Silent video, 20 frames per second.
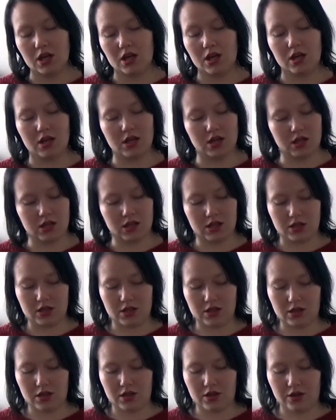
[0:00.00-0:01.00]

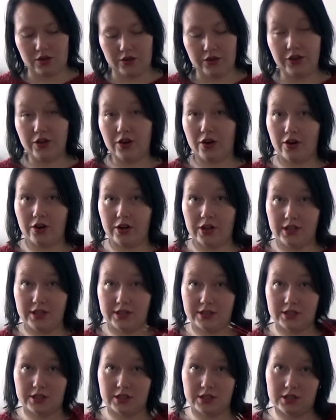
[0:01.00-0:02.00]
and yarn
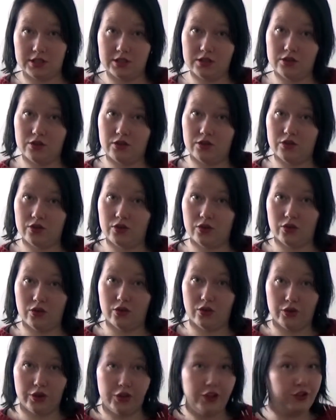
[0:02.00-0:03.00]
is
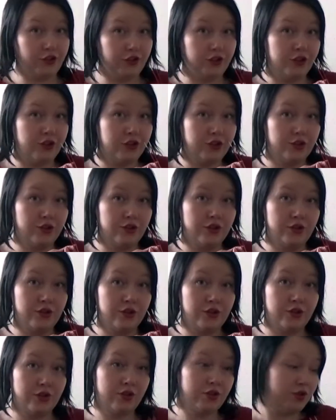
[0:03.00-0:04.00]
onion
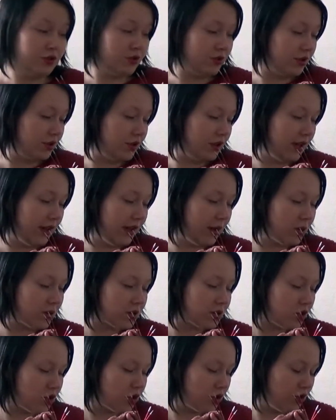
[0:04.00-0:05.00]
nettle
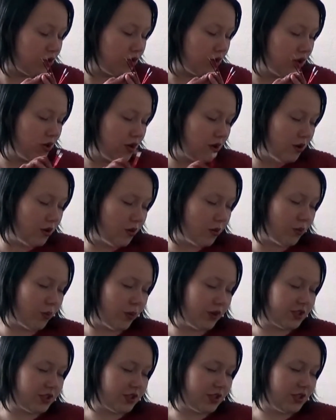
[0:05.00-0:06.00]
sock,
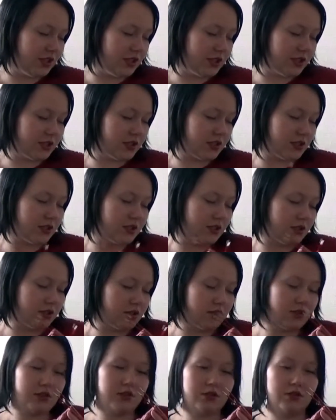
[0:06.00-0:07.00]
which is
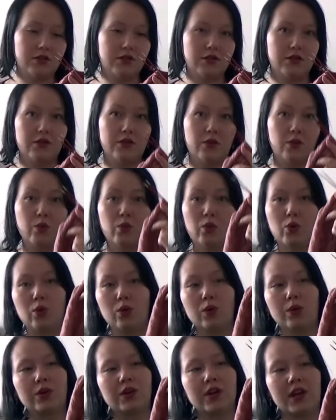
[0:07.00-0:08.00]

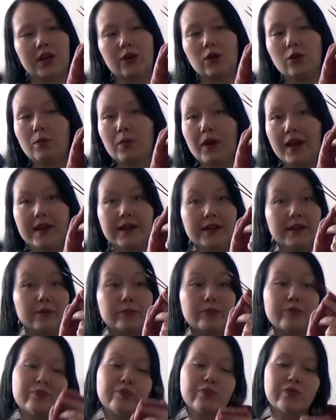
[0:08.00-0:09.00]
wool nettle blend.
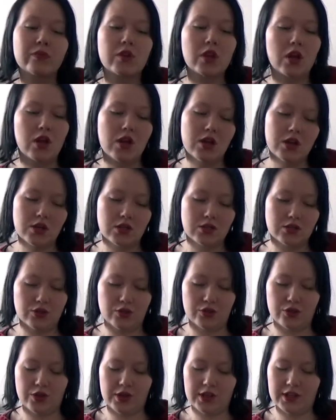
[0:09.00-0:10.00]

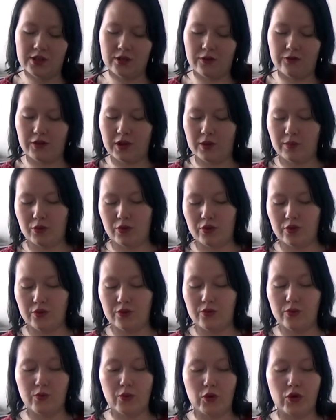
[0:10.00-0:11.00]
So the nettle
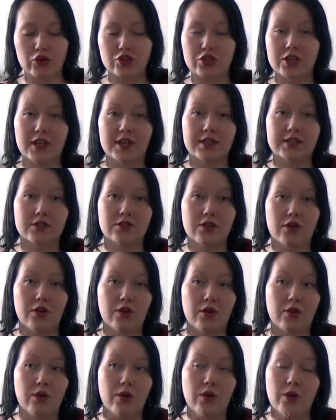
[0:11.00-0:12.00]
fiber works as
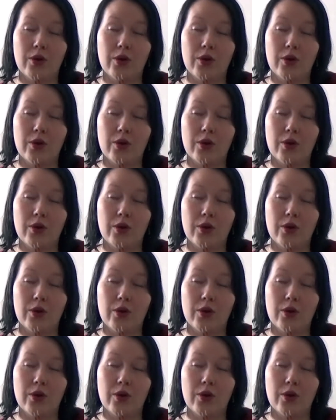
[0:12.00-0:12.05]
the